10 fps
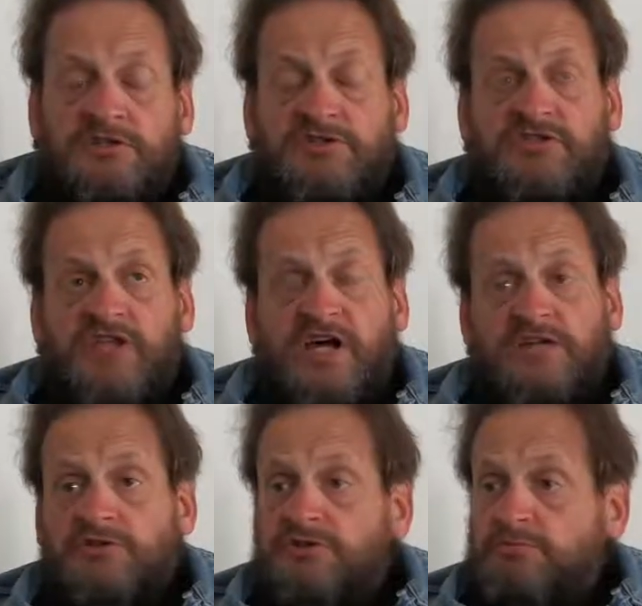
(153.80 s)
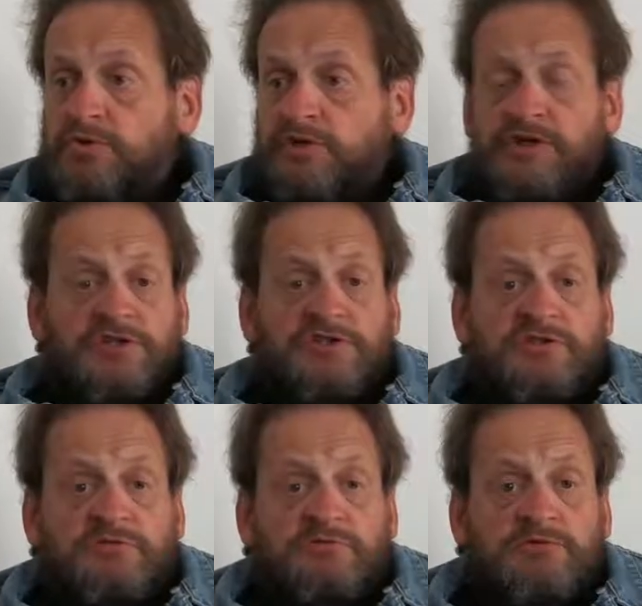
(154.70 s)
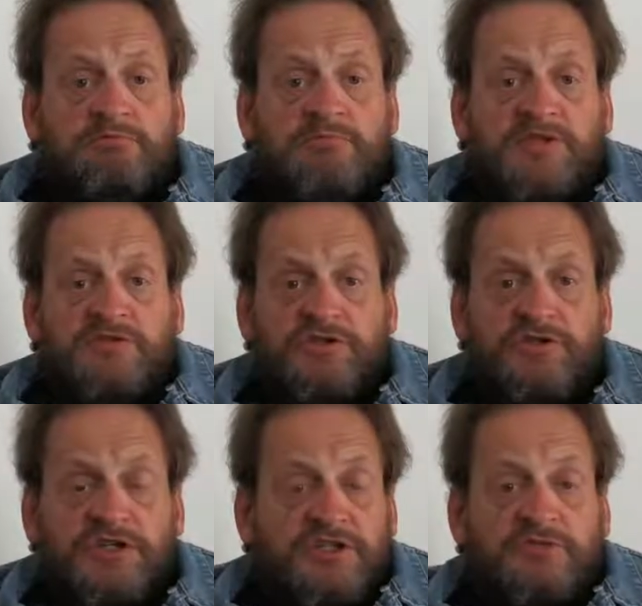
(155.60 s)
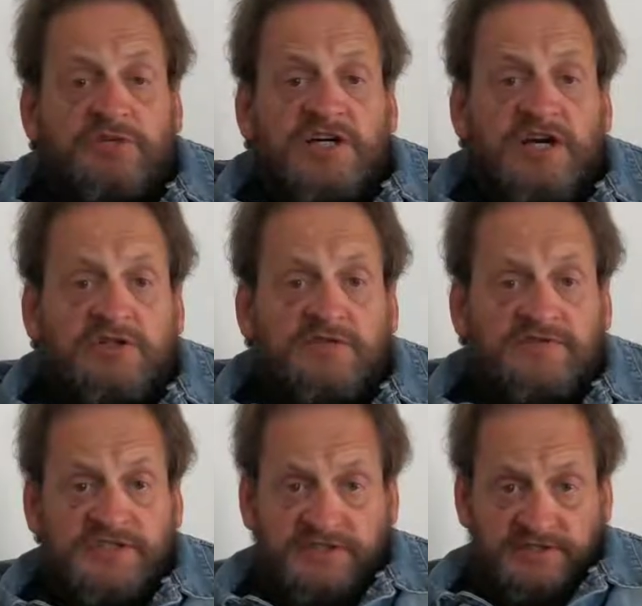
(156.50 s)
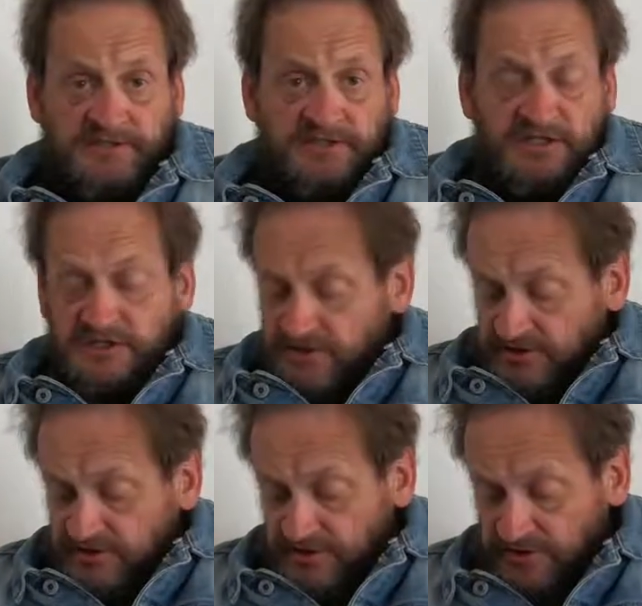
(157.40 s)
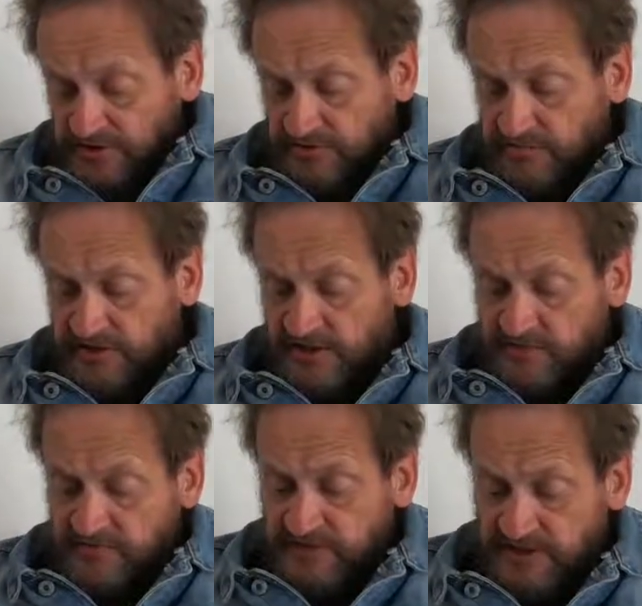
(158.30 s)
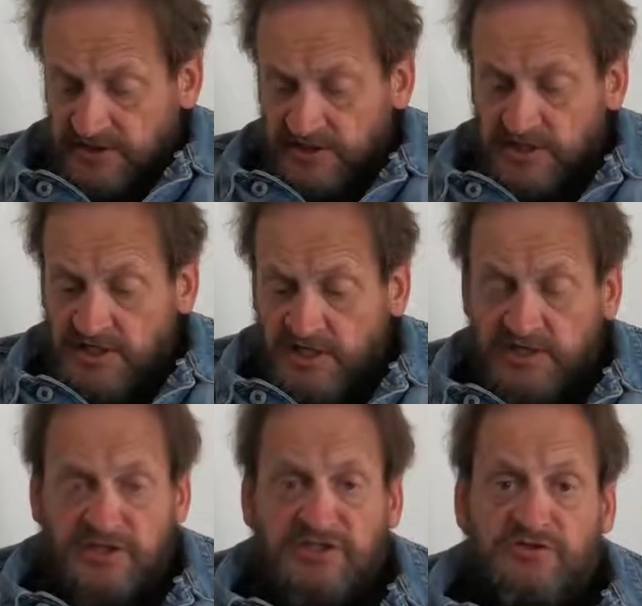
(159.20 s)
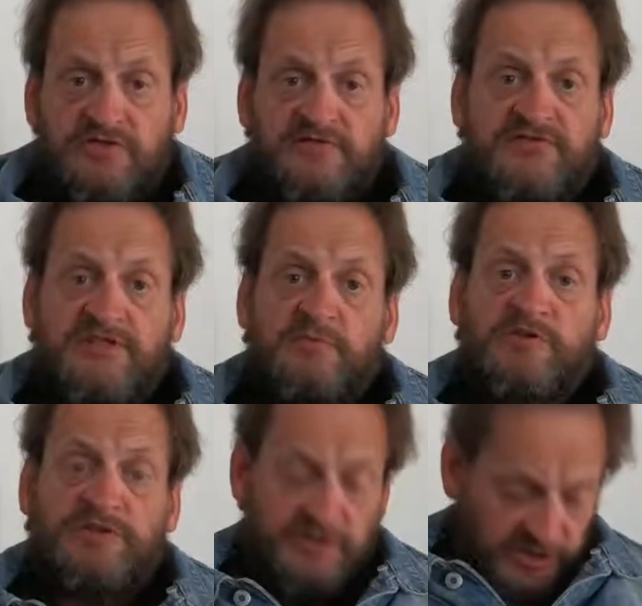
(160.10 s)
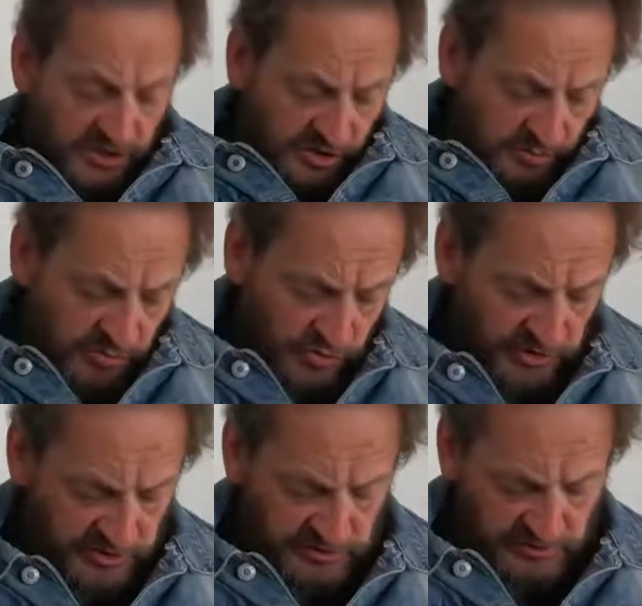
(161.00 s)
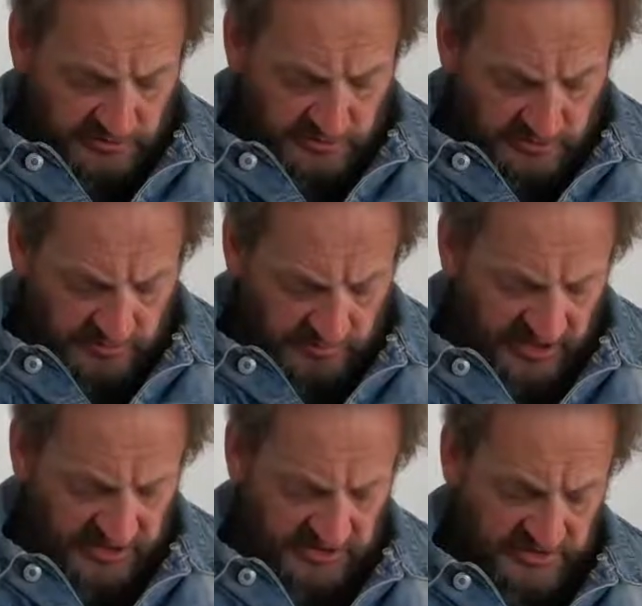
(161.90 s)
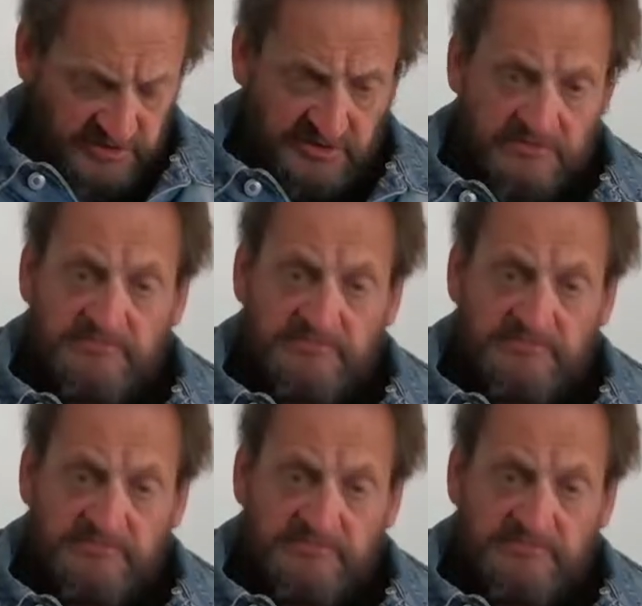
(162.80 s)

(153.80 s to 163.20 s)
start and turn it into a cut-off jacket. You can actually turn it into a cut-off jacket, and then you'll have somewhere that you can put your badges.